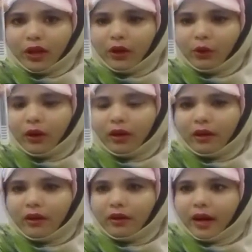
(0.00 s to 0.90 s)
and you hit
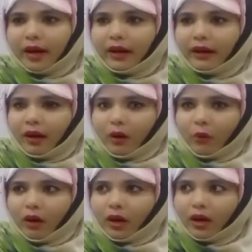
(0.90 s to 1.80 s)
it right
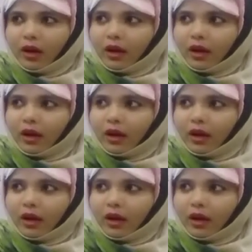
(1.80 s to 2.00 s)
away.